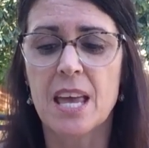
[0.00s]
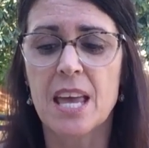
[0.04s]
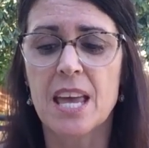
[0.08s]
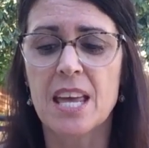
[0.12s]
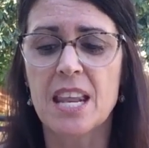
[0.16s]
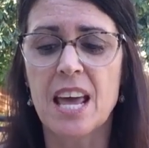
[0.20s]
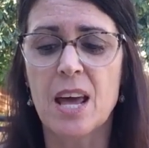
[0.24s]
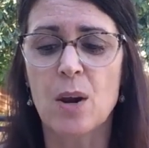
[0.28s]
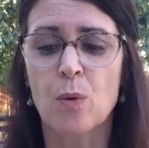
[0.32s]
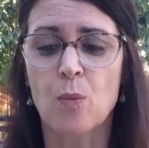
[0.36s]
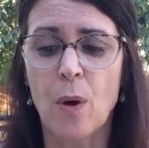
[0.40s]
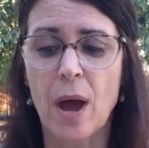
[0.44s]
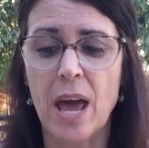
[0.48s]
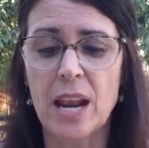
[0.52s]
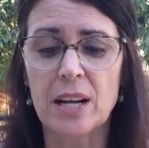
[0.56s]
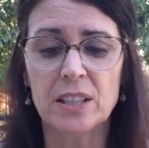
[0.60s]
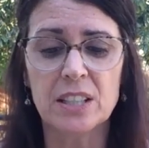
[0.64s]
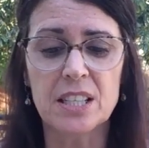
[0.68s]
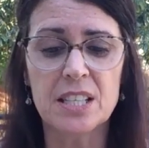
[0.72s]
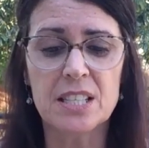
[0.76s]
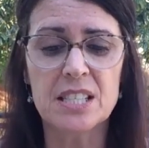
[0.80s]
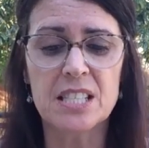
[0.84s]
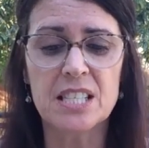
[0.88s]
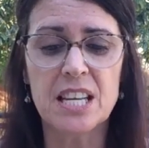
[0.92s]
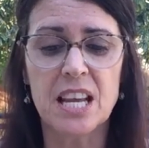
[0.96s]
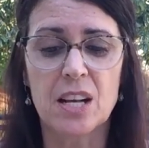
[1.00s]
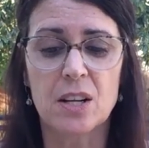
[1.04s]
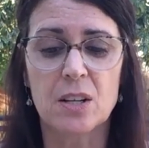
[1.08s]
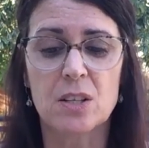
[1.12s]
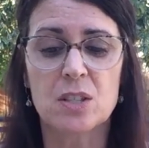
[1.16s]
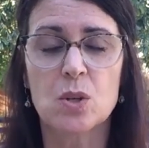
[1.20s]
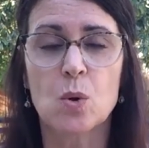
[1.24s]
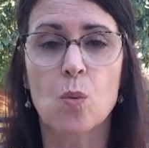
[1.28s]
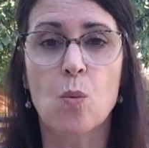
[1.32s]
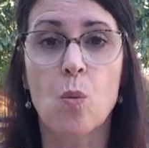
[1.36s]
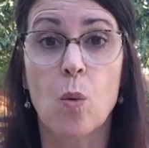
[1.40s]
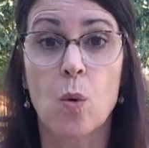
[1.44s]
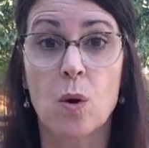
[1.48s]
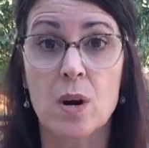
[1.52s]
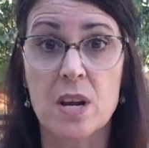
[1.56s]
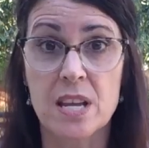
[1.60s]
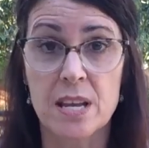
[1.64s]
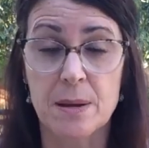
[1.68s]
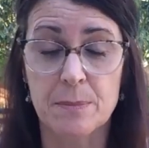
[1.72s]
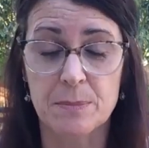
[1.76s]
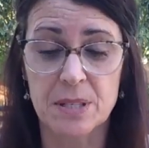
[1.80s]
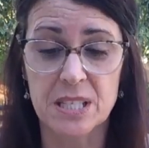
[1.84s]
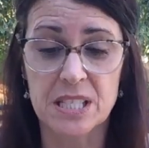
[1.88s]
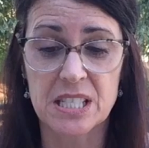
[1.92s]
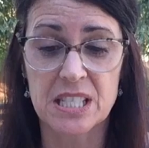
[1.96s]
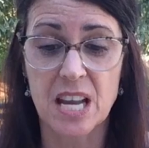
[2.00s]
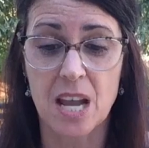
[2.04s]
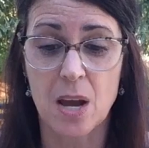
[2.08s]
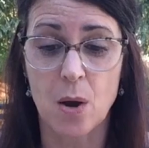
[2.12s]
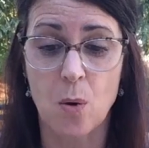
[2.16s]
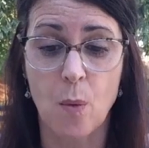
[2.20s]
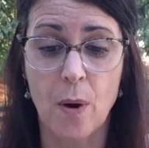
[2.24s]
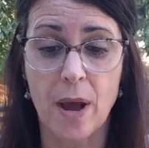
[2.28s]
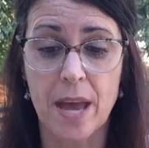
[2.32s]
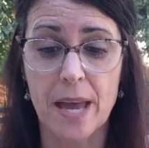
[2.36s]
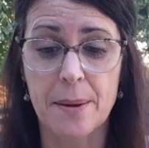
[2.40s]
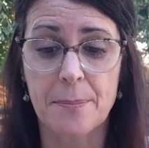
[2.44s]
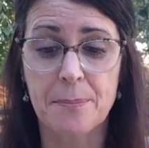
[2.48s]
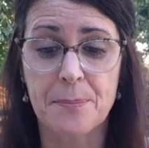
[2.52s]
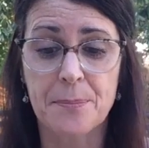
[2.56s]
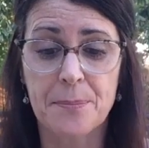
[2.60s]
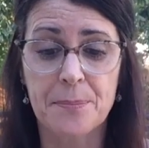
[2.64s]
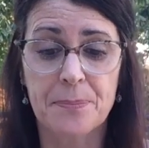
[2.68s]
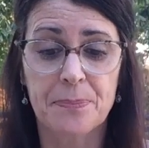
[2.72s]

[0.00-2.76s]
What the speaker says: It had rattled its tail to warn him to stay away.